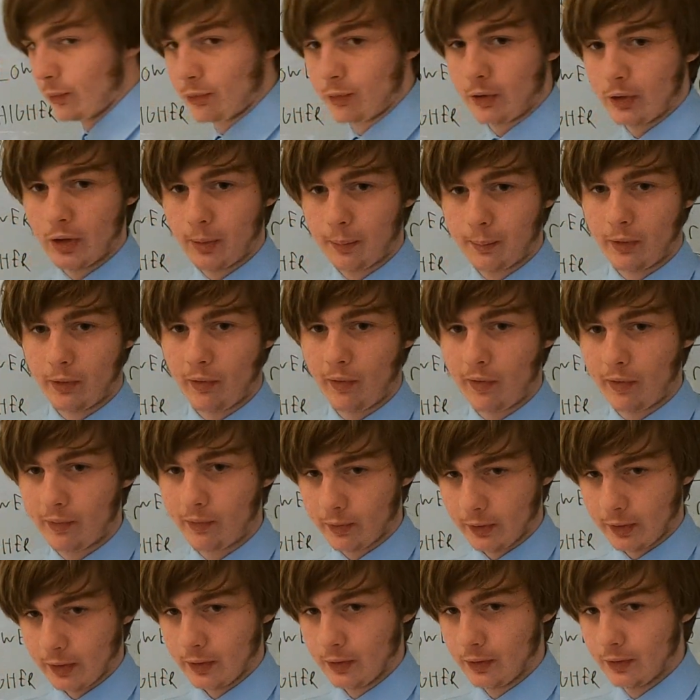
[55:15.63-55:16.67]
the number
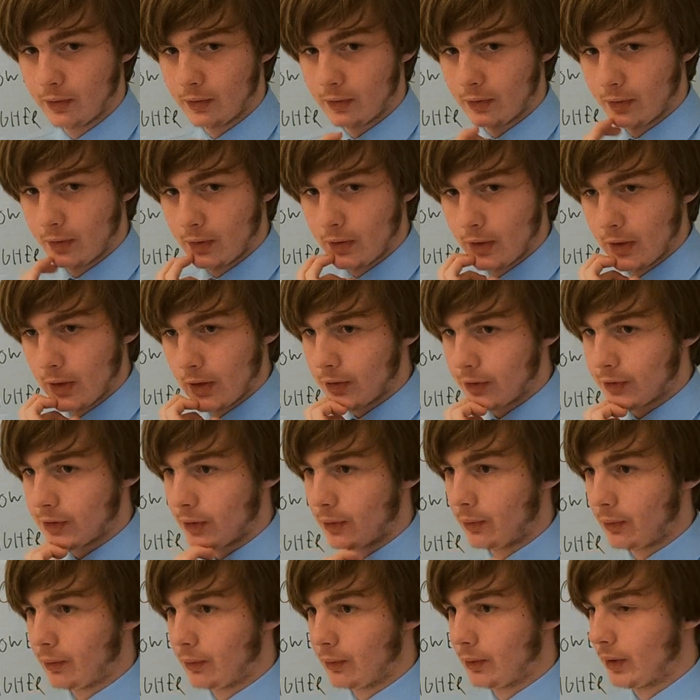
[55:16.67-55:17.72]
3.
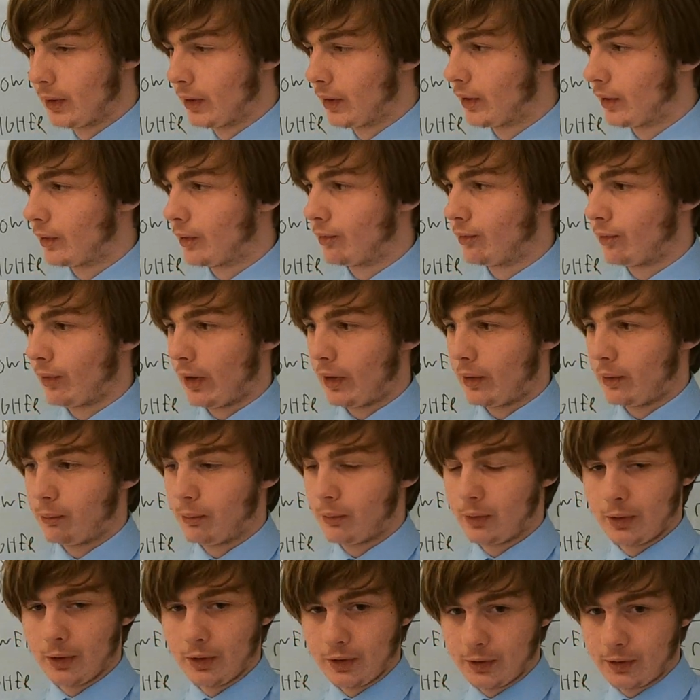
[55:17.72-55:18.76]
So
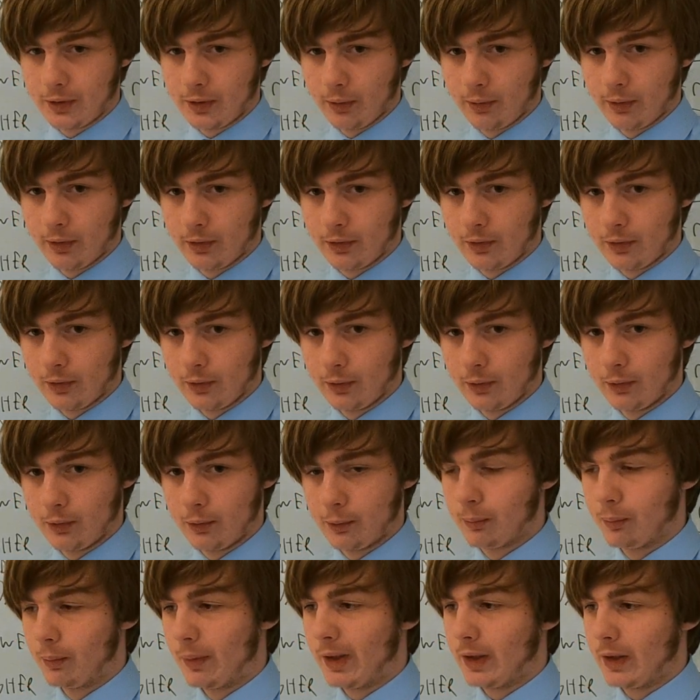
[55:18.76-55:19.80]
that is going
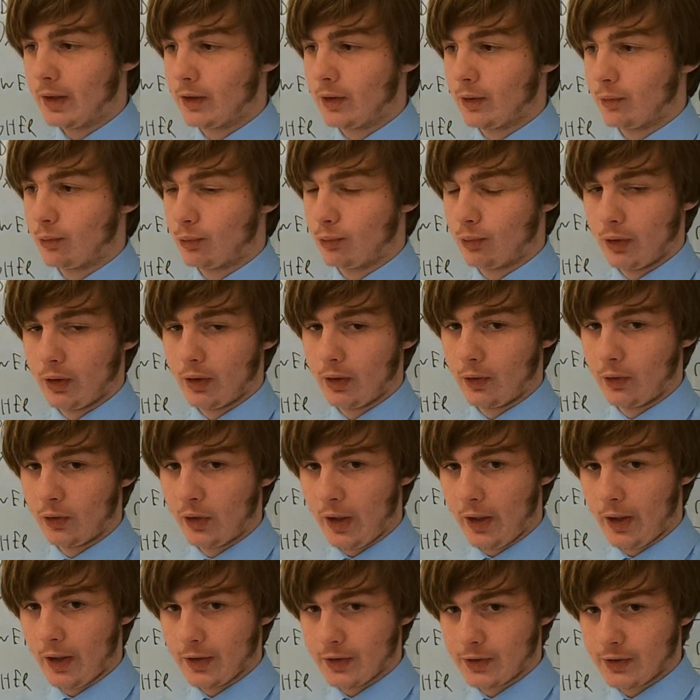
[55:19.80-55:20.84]
to make the
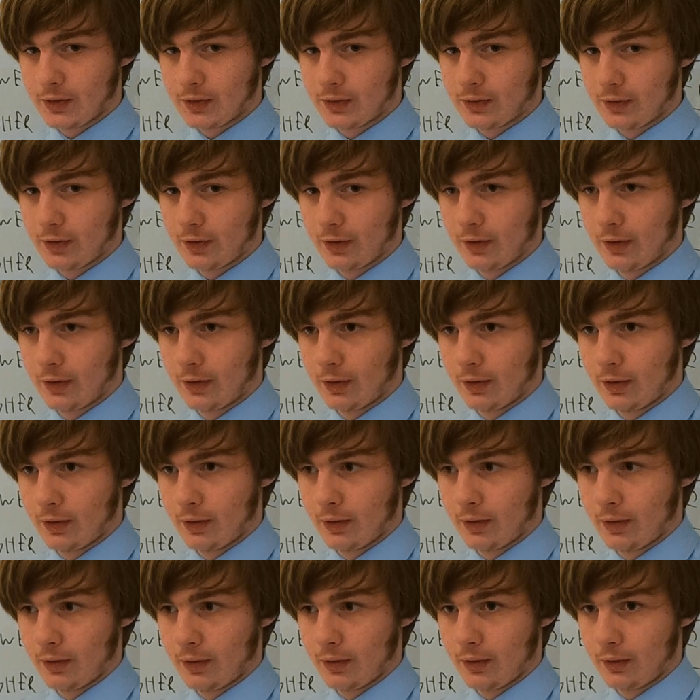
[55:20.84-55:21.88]
last
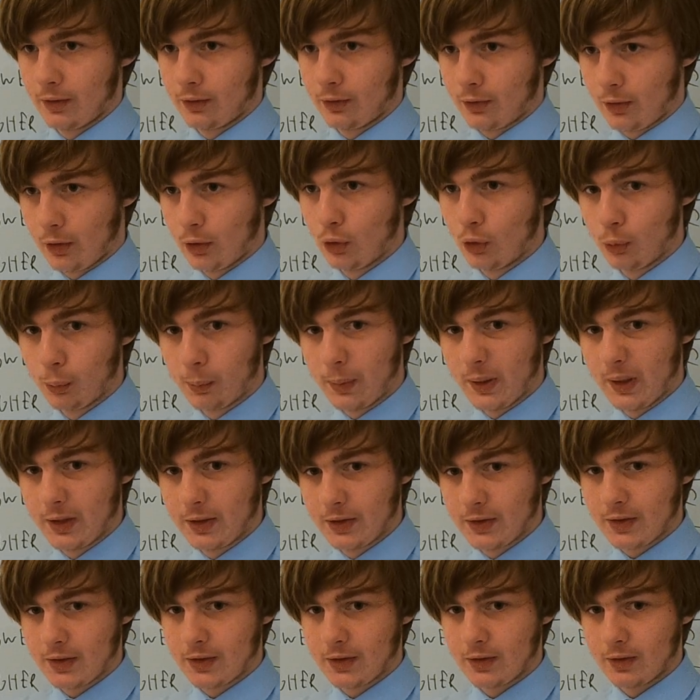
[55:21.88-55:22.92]
2
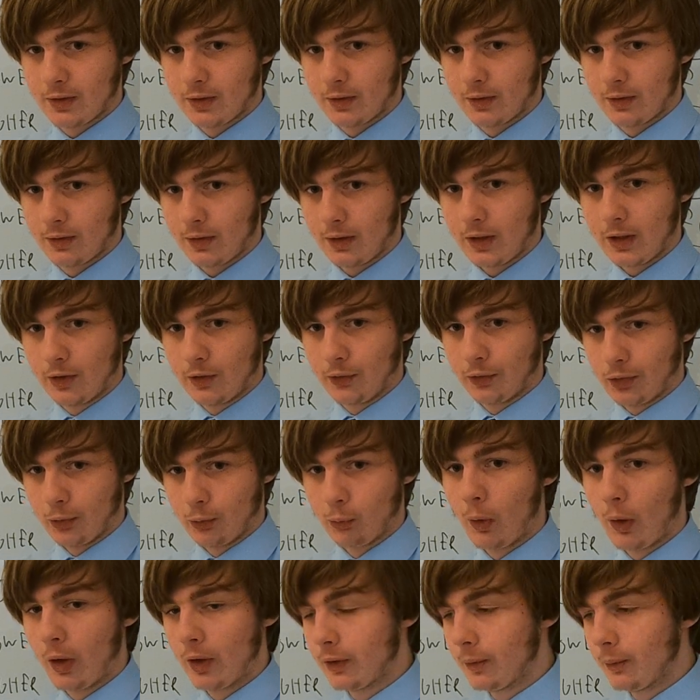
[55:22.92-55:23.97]
bits equal to
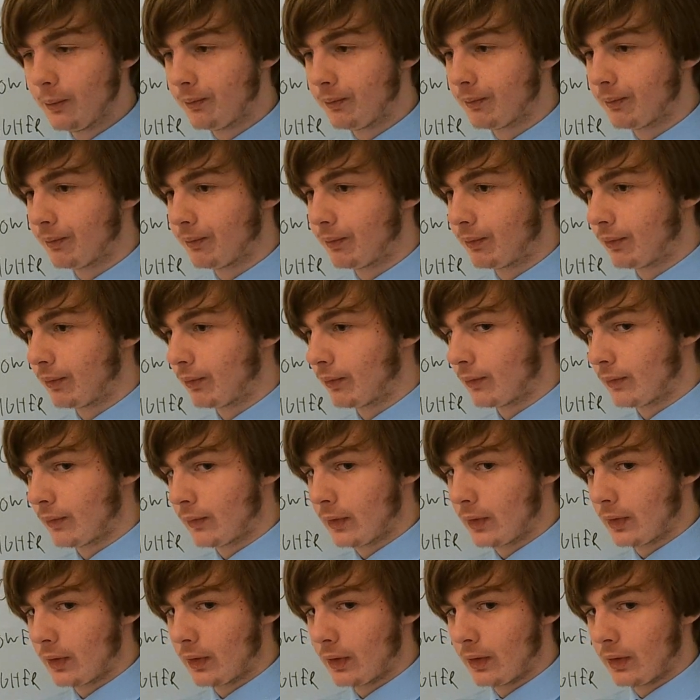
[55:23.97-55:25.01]
1.
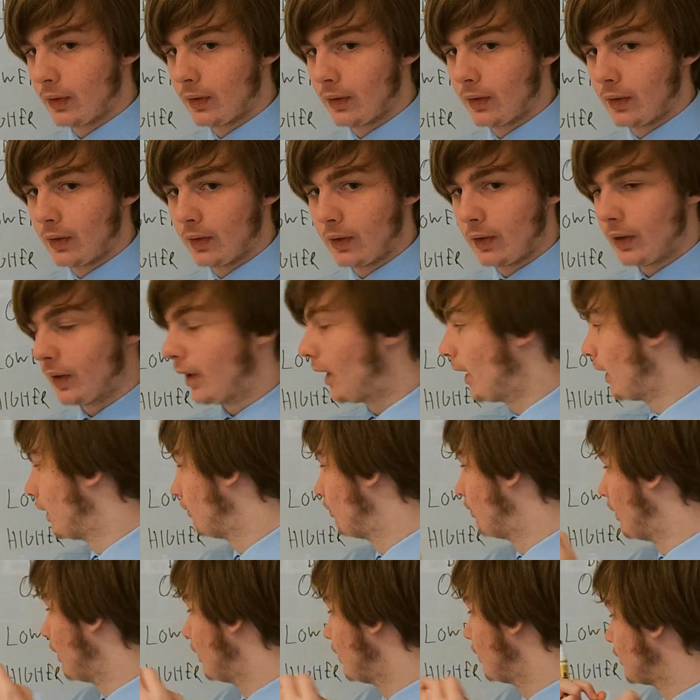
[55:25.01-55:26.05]
And
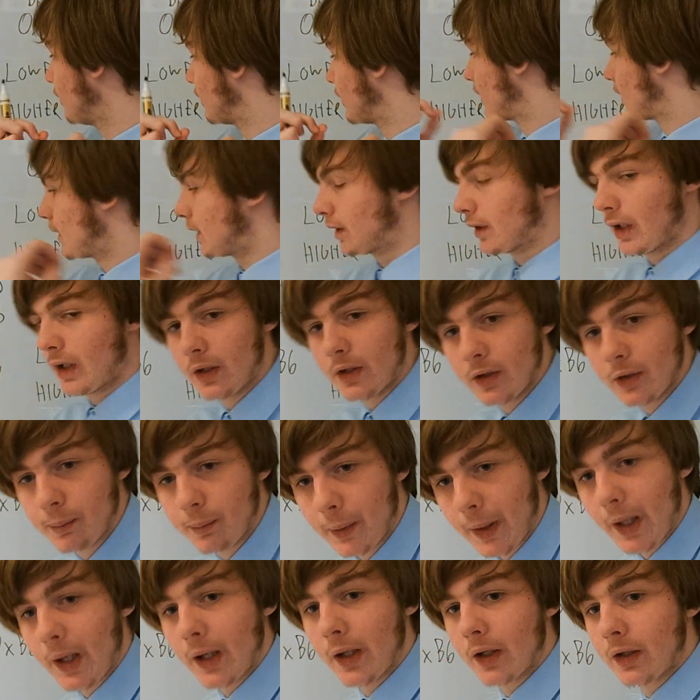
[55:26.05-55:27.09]
then you send
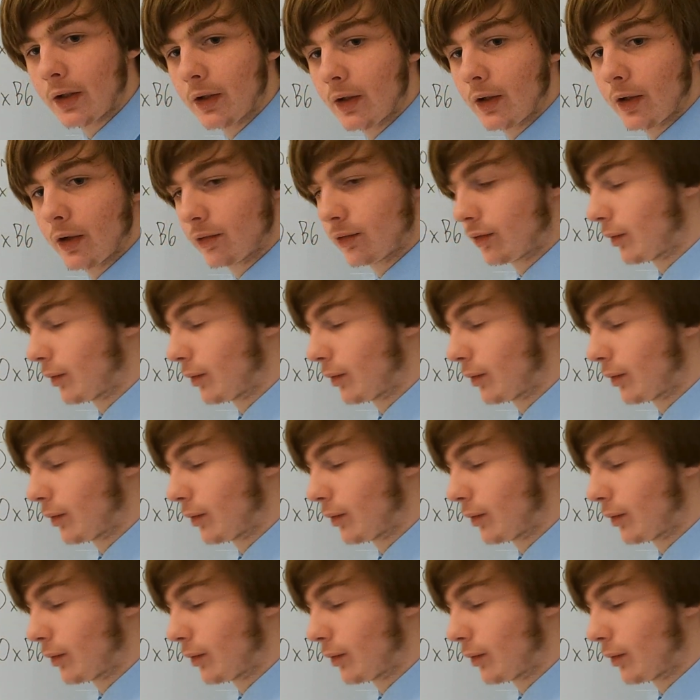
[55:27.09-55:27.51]
back the